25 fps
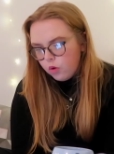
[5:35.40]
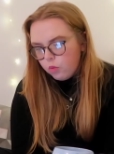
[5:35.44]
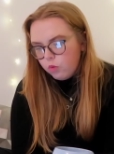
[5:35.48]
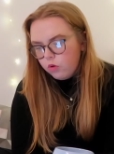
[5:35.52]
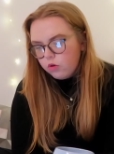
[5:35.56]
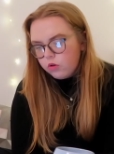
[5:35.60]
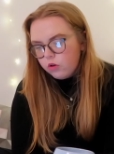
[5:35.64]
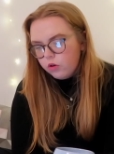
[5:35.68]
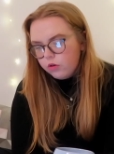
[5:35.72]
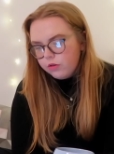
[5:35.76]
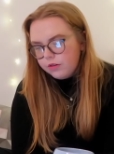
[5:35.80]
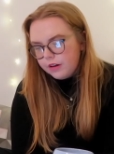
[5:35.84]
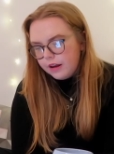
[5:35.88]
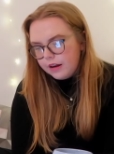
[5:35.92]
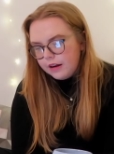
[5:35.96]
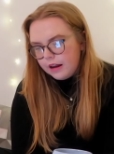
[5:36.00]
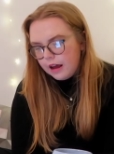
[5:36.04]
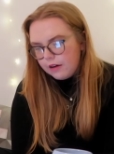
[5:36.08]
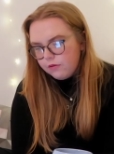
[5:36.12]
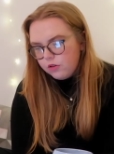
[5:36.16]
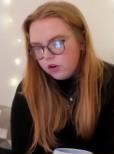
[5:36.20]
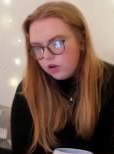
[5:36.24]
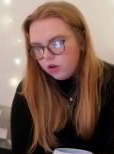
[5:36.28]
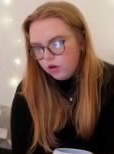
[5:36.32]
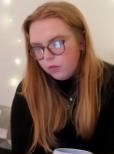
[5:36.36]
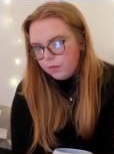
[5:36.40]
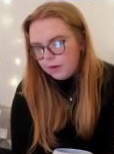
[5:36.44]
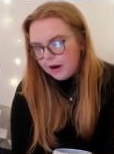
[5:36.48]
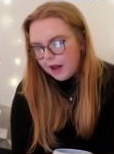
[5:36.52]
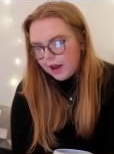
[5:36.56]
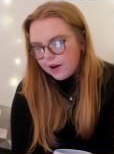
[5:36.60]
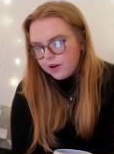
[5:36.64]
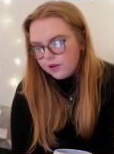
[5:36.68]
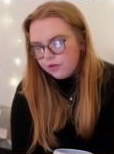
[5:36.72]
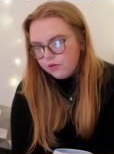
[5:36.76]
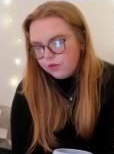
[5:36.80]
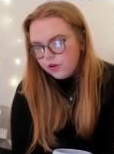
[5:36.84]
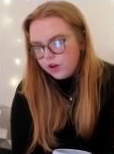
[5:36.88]
What content have you got
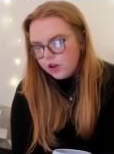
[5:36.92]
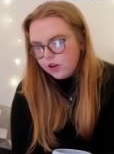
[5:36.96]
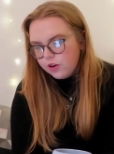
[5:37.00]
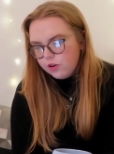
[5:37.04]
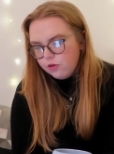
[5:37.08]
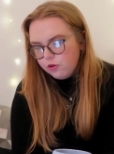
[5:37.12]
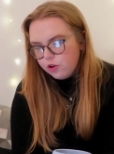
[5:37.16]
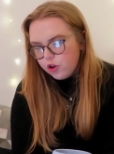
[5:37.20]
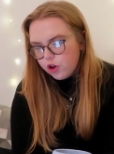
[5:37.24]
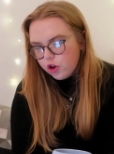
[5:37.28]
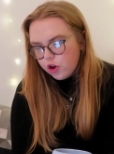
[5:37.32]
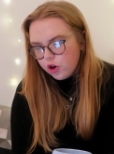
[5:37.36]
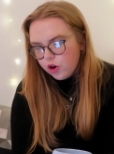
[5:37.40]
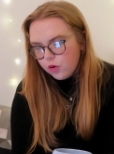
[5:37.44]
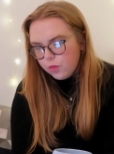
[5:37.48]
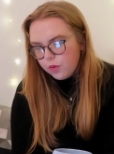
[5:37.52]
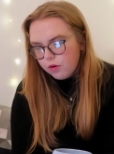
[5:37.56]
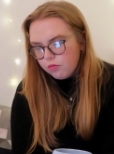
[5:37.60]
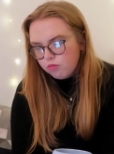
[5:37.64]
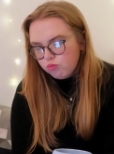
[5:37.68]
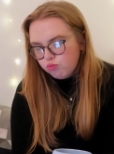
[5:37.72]
planned for YouTube?